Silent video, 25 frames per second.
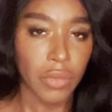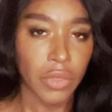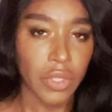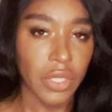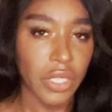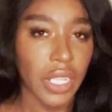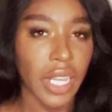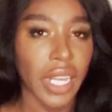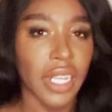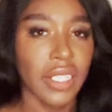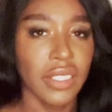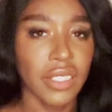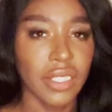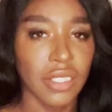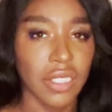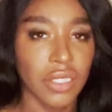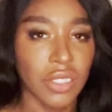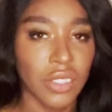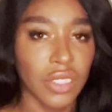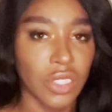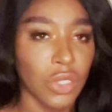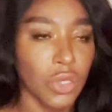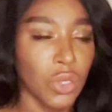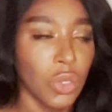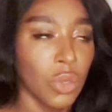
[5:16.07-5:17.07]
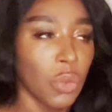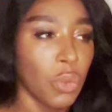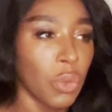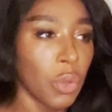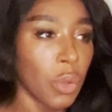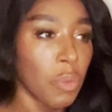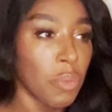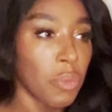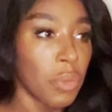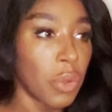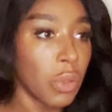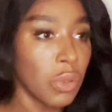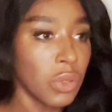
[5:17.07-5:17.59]
The ancestors who
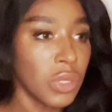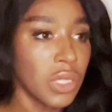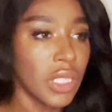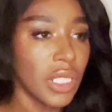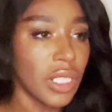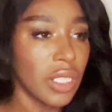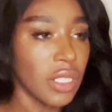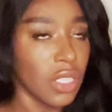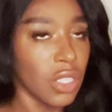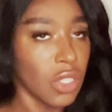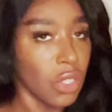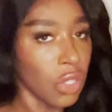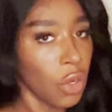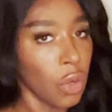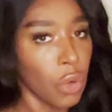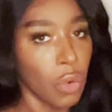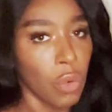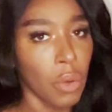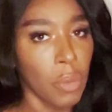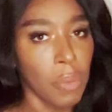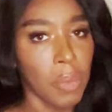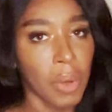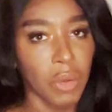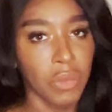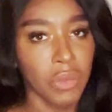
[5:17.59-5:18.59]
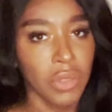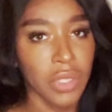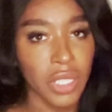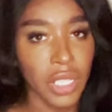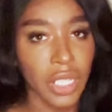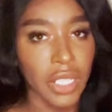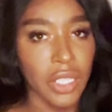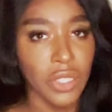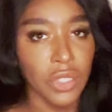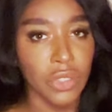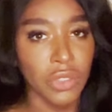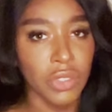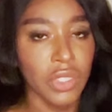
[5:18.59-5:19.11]
were most in the know about
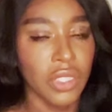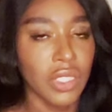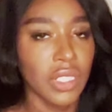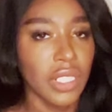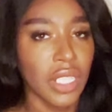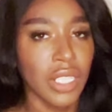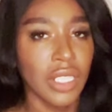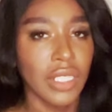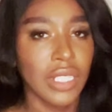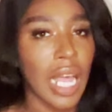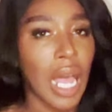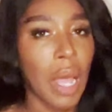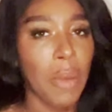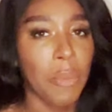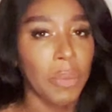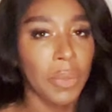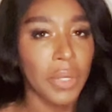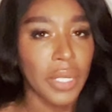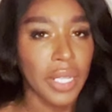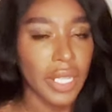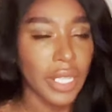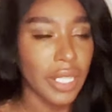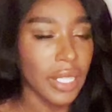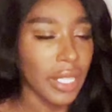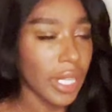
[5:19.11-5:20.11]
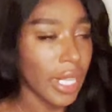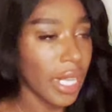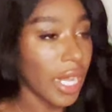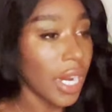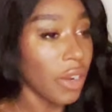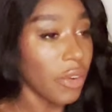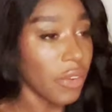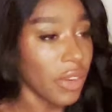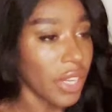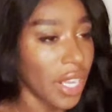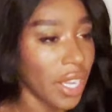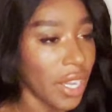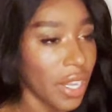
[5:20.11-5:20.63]
dangerous things happening in the
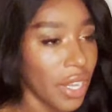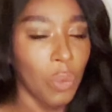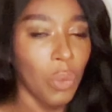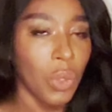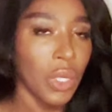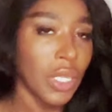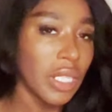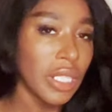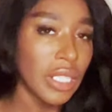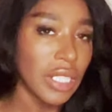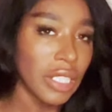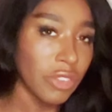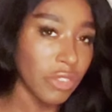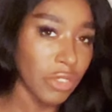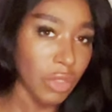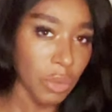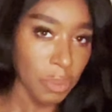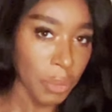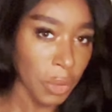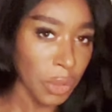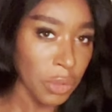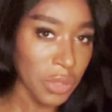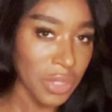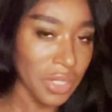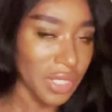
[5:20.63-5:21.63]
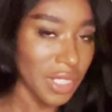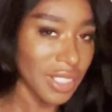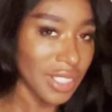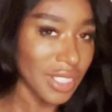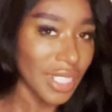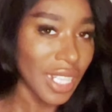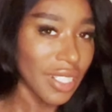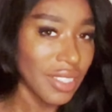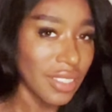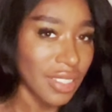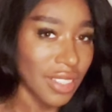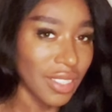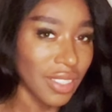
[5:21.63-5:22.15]
area would leave the most
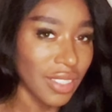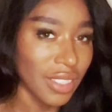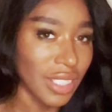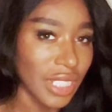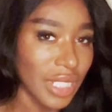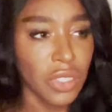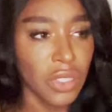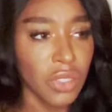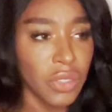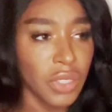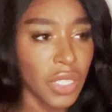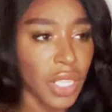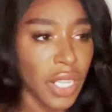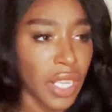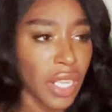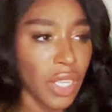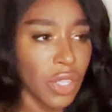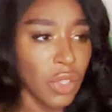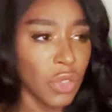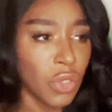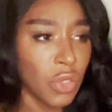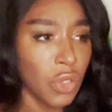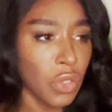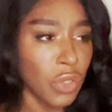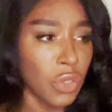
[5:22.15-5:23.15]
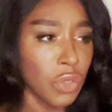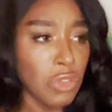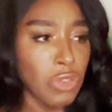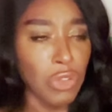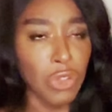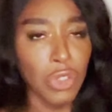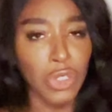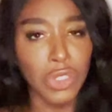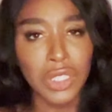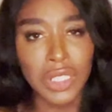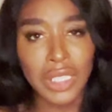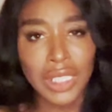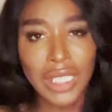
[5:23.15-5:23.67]
descendants. They could
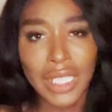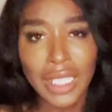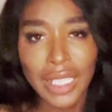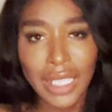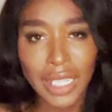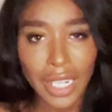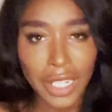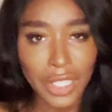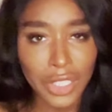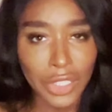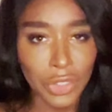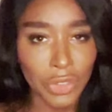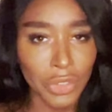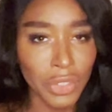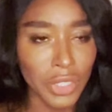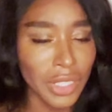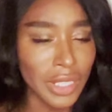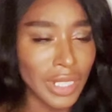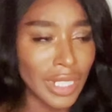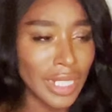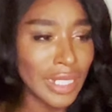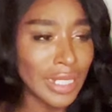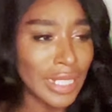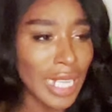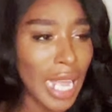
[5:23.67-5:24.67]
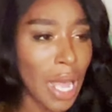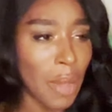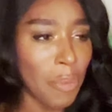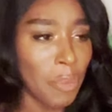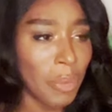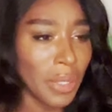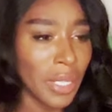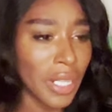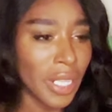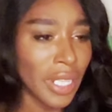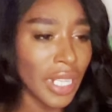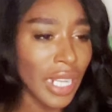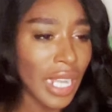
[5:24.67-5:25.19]
foresee dangerous things
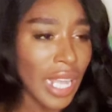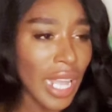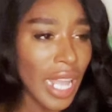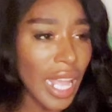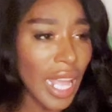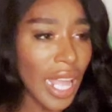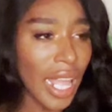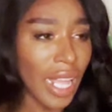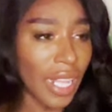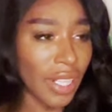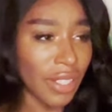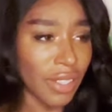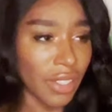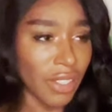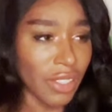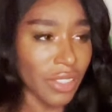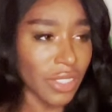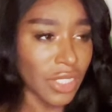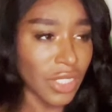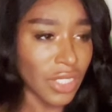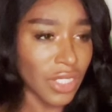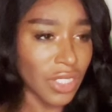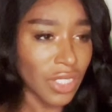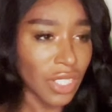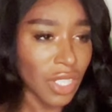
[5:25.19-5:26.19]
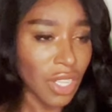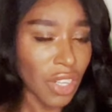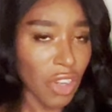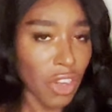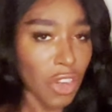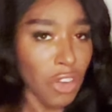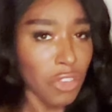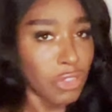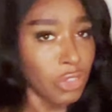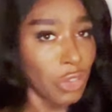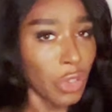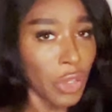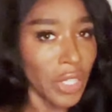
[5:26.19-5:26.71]
happening and thus
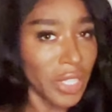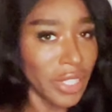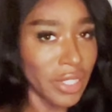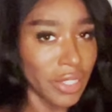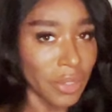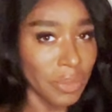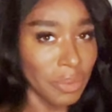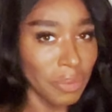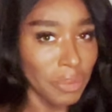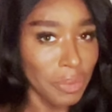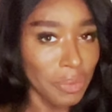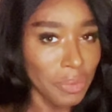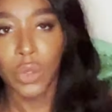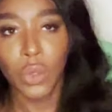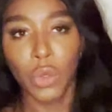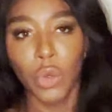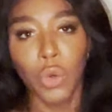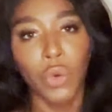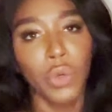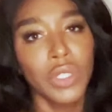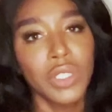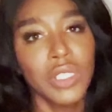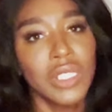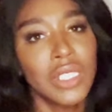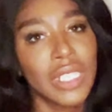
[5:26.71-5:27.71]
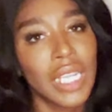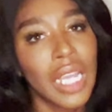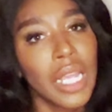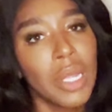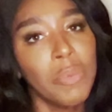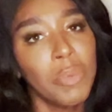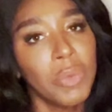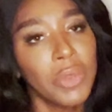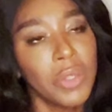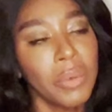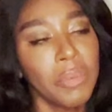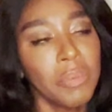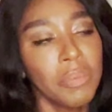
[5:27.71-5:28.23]
avoid them or
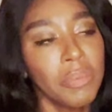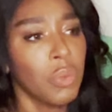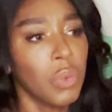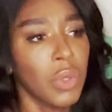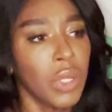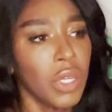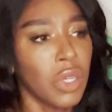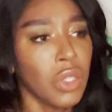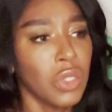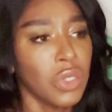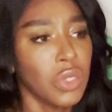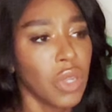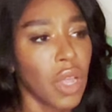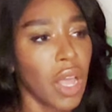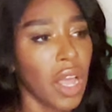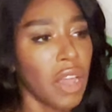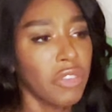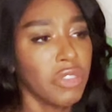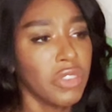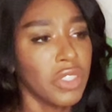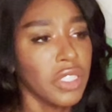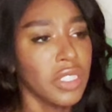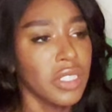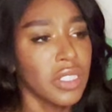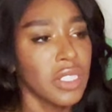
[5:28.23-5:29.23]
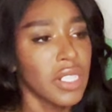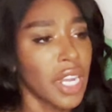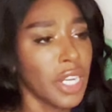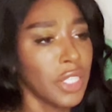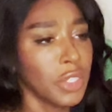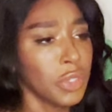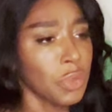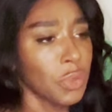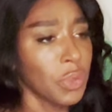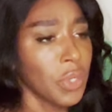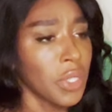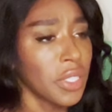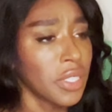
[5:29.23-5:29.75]
escape them. We also have this
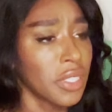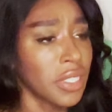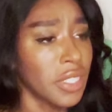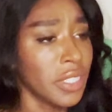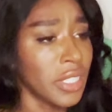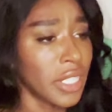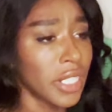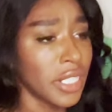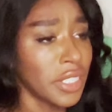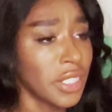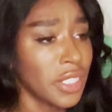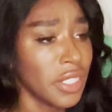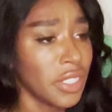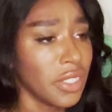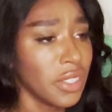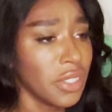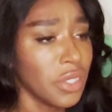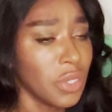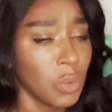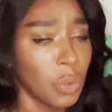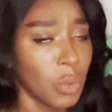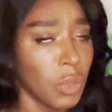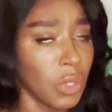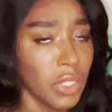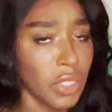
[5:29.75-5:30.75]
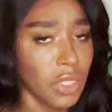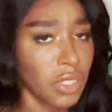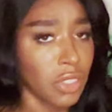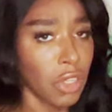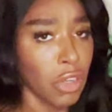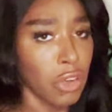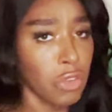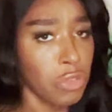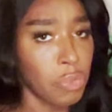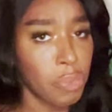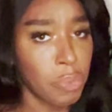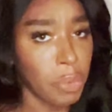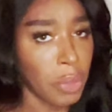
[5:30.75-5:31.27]
natural inclination to want to
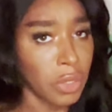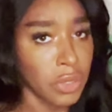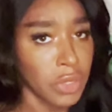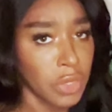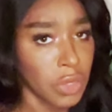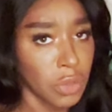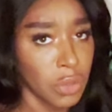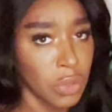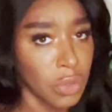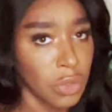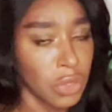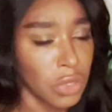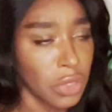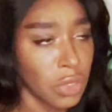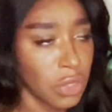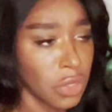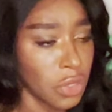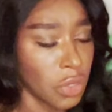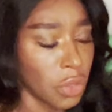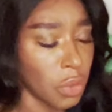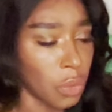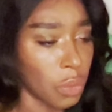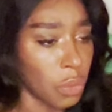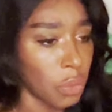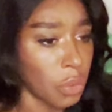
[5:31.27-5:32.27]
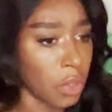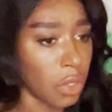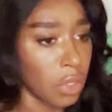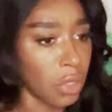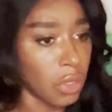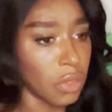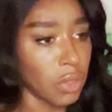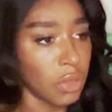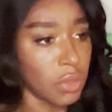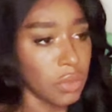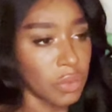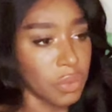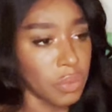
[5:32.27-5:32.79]
solve puzzles, so
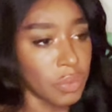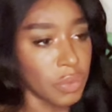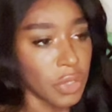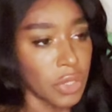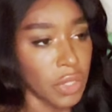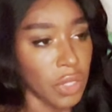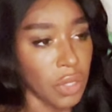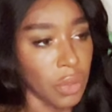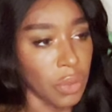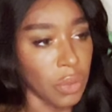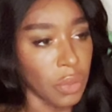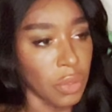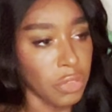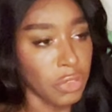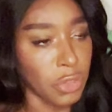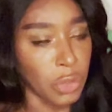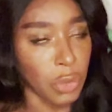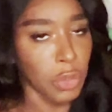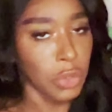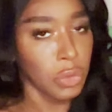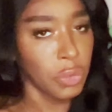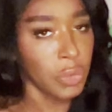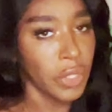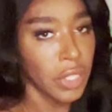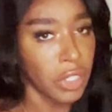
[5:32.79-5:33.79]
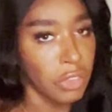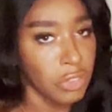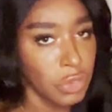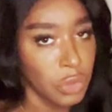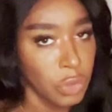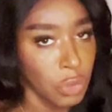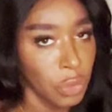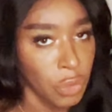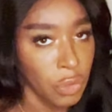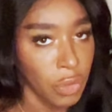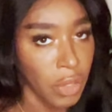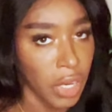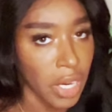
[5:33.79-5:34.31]
of course, we love
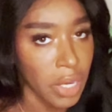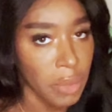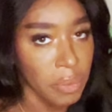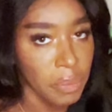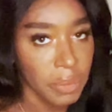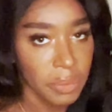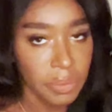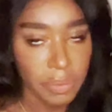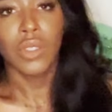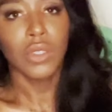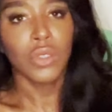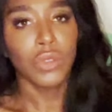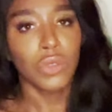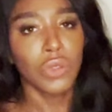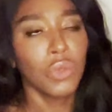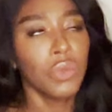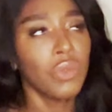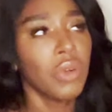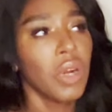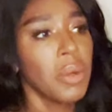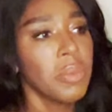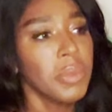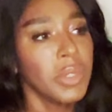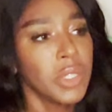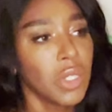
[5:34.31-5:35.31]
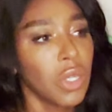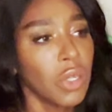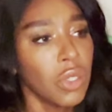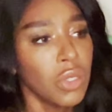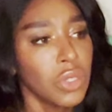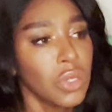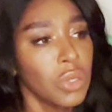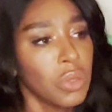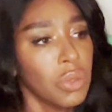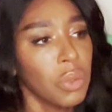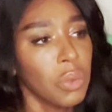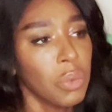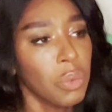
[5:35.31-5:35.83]
true crime. True crime is
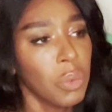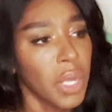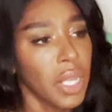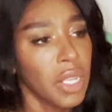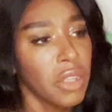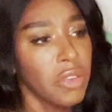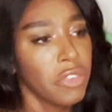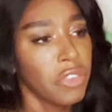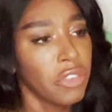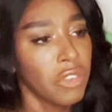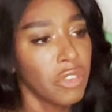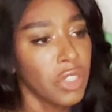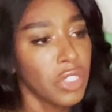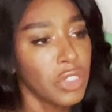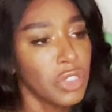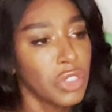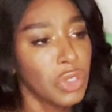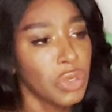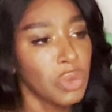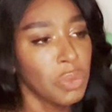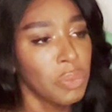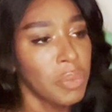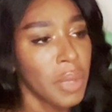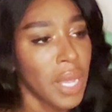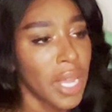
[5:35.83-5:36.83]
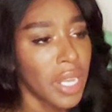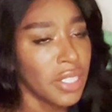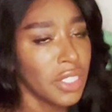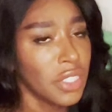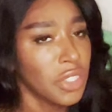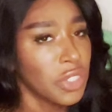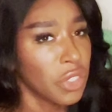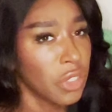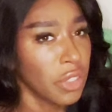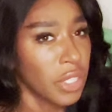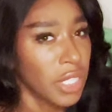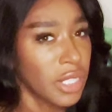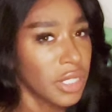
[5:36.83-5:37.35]
also a way for us to
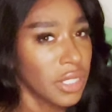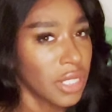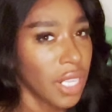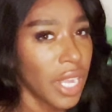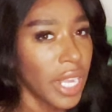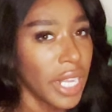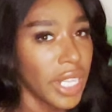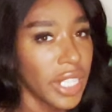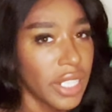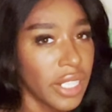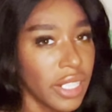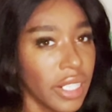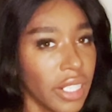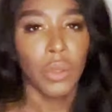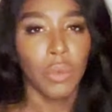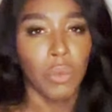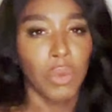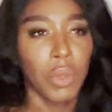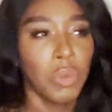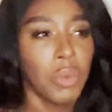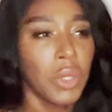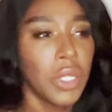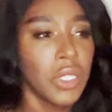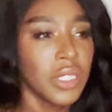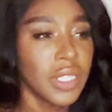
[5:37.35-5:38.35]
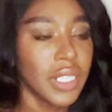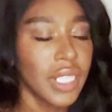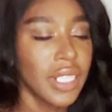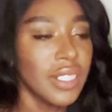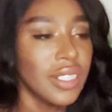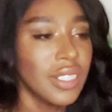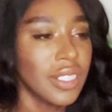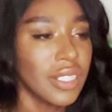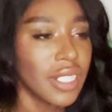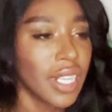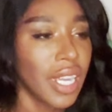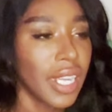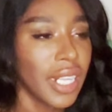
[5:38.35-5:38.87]
manage our anxiety. We want
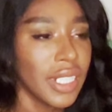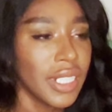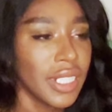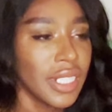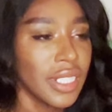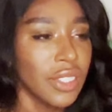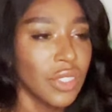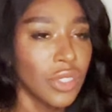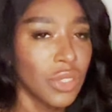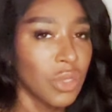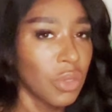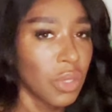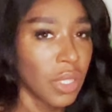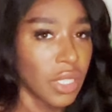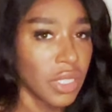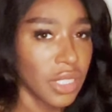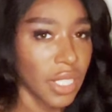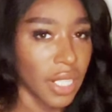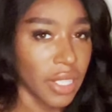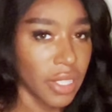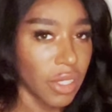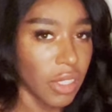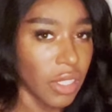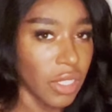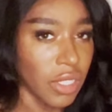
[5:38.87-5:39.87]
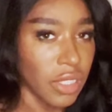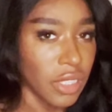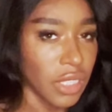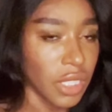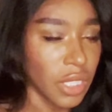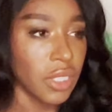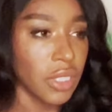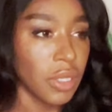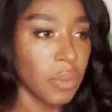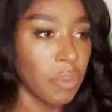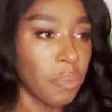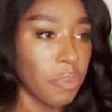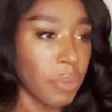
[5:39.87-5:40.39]
insight into their
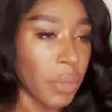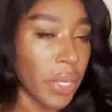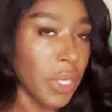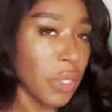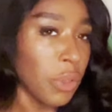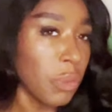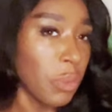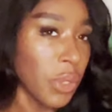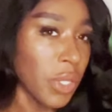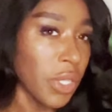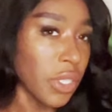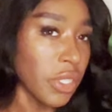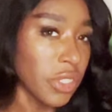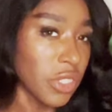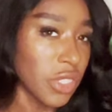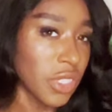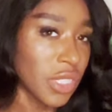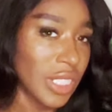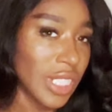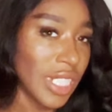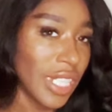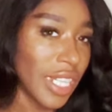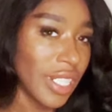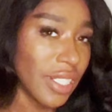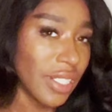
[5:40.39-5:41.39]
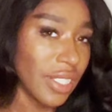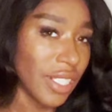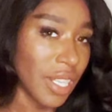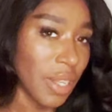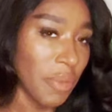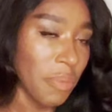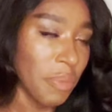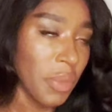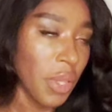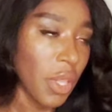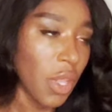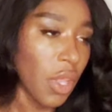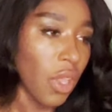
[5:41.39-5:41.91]
psychology. The better we understand
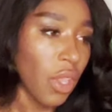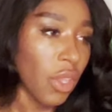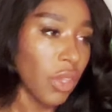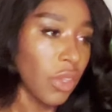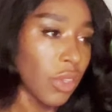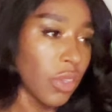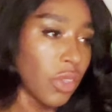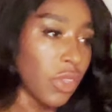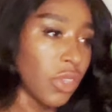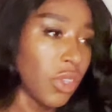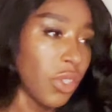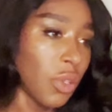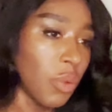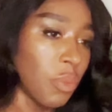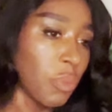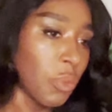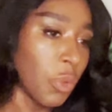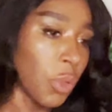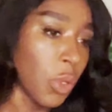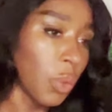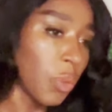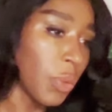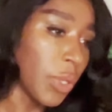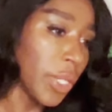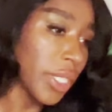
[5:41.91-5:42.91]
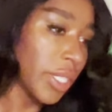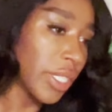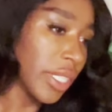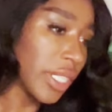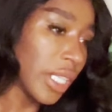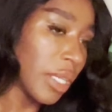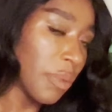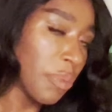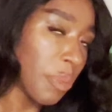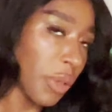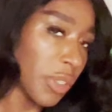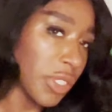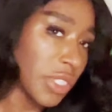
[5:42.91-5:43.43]
them, the more we can
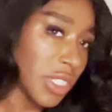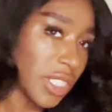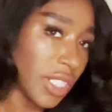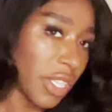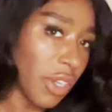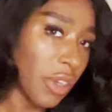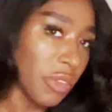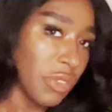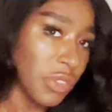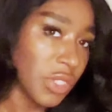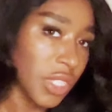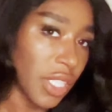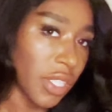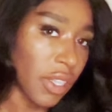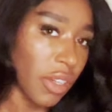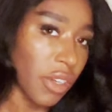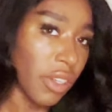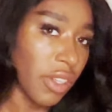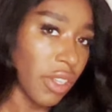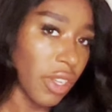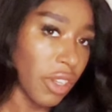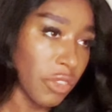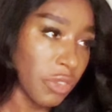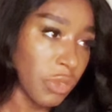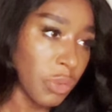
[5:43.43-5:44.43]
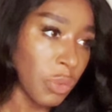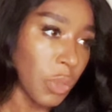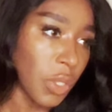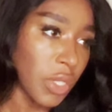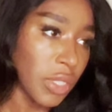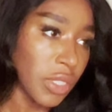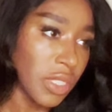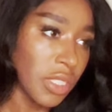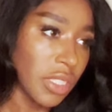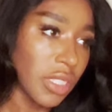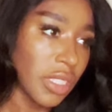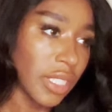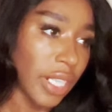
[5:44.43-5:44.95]
keep ourselves and our loved
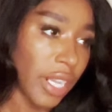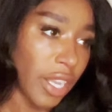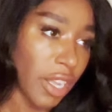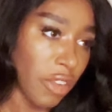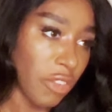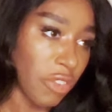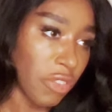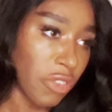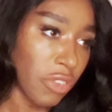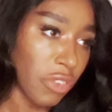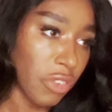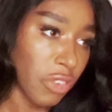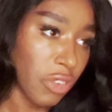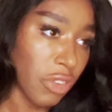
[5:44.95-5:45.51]
ones safe.